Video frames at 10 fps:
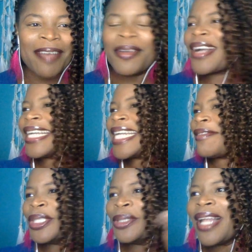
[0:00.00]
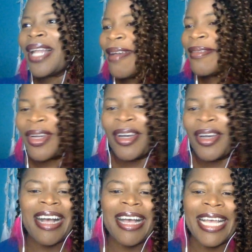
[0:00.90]
girl. I never do lives on
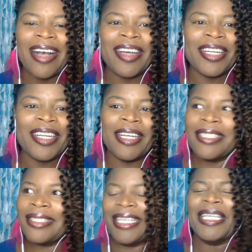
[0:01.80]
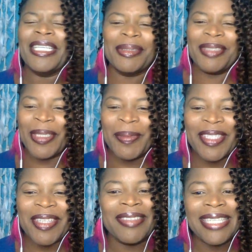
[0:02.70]
YouTube,
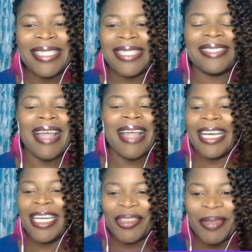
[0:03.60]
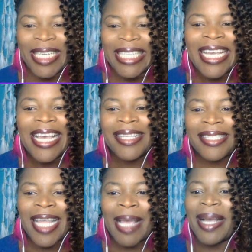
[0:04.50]
so this is like a treat. This
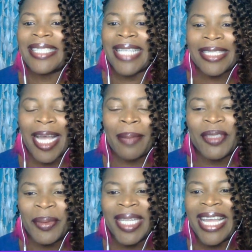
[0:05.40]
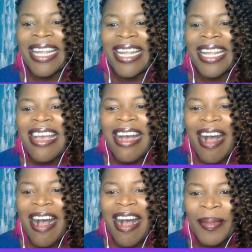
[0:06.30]
is like my second time doing it.
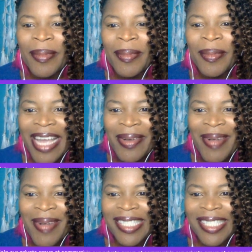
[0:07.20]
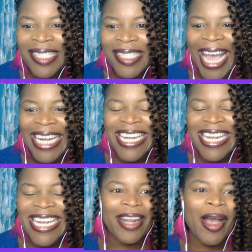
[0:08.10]
And who else is that? Hey,
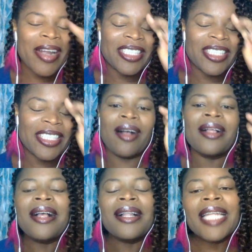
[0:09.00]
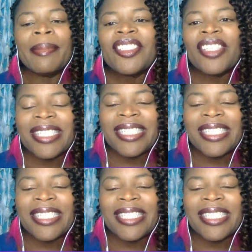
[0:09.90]
Net. All right, y'all. Let me just